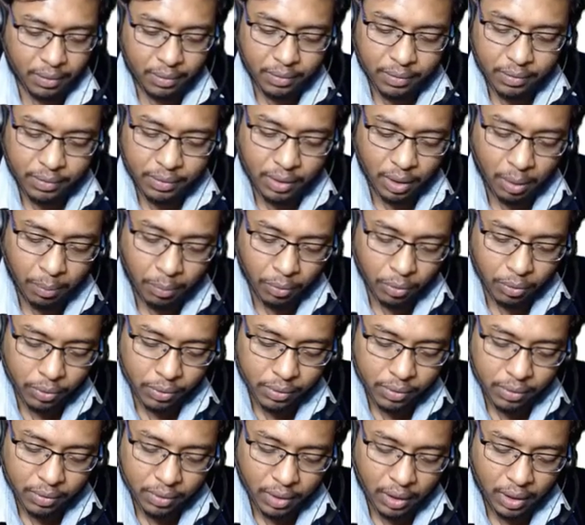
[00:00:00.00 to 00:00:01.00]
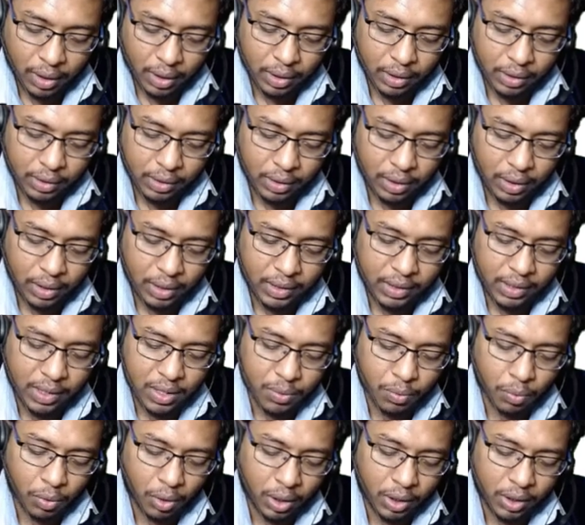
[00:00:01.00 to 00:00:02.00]
Suppose this is
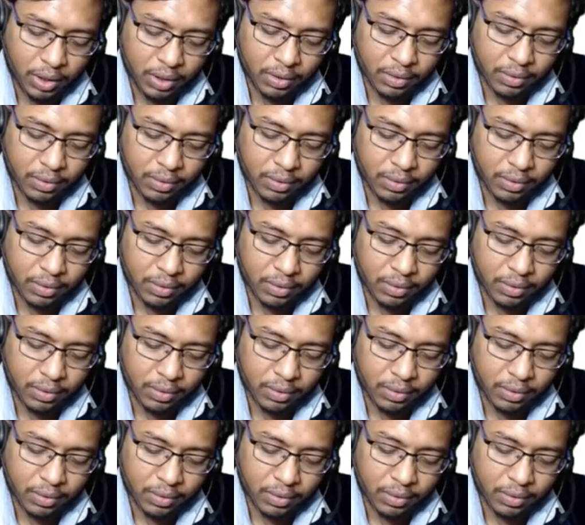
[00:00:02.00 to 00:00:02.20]
what?